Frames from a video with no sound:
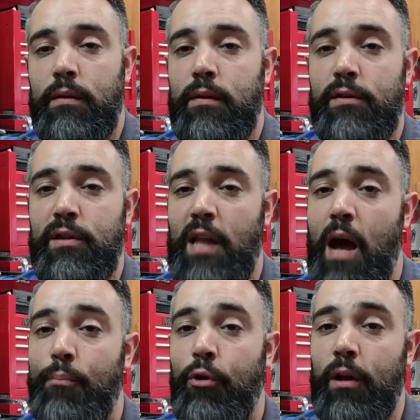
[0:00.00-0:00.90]
There's a
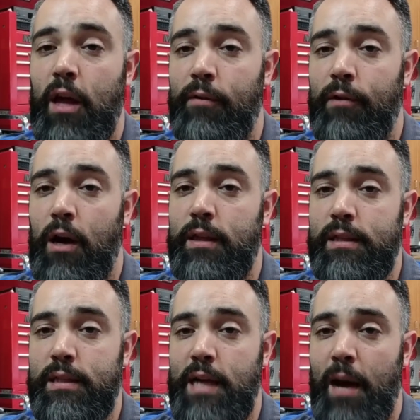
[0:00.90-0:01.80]
lot more to cover on
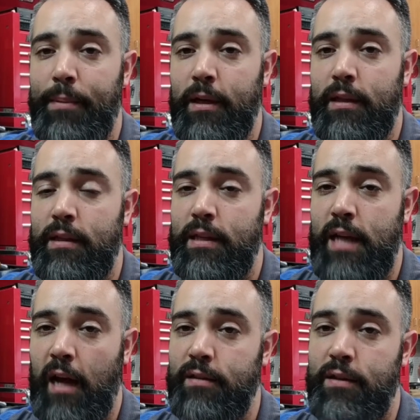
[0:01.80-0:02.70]
this topic that the
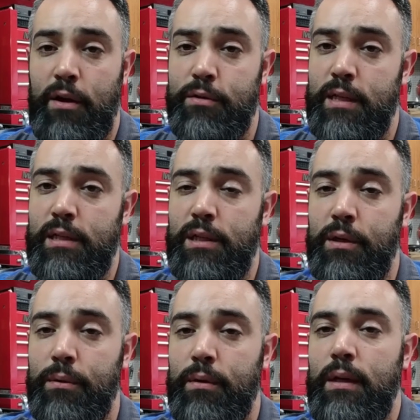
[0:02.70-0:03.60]
text goes
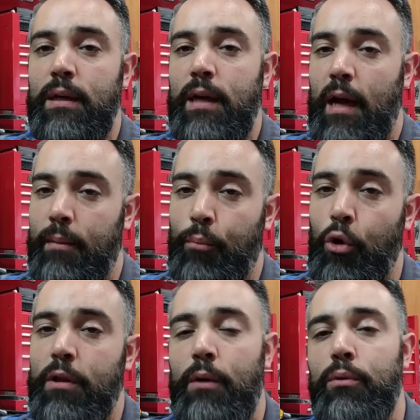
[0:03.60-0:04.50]
into, and
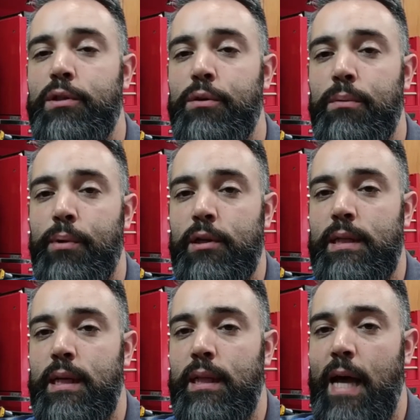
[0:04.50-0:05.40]
more that we'll do in
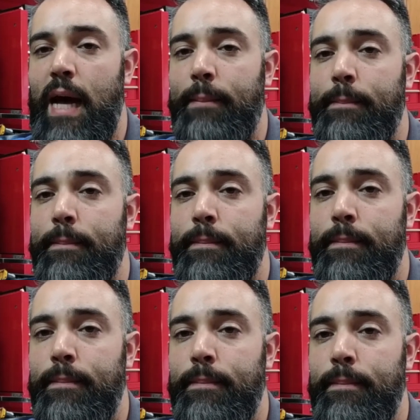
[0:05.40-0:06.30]
person in lab.
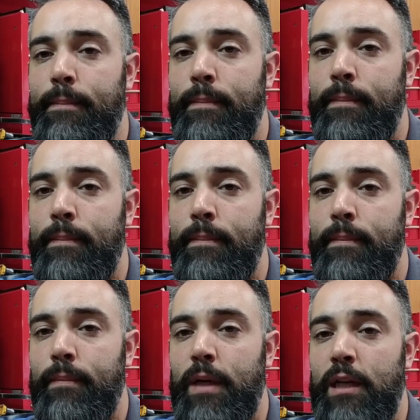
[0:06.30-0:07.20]

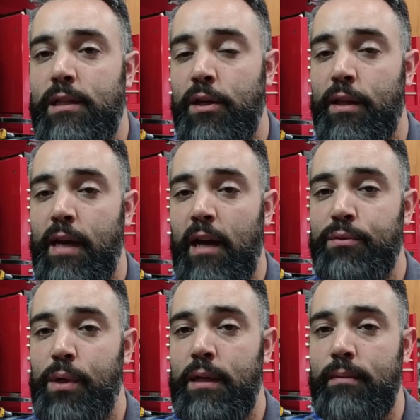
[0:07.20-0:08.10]
Until the
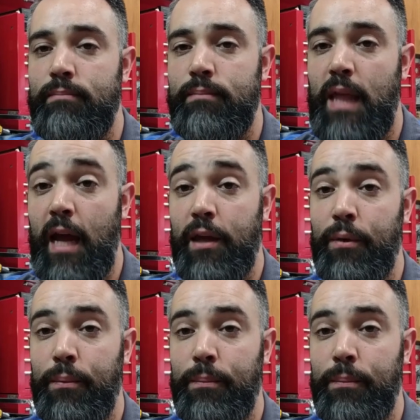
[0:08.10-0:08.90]
next one, thank you.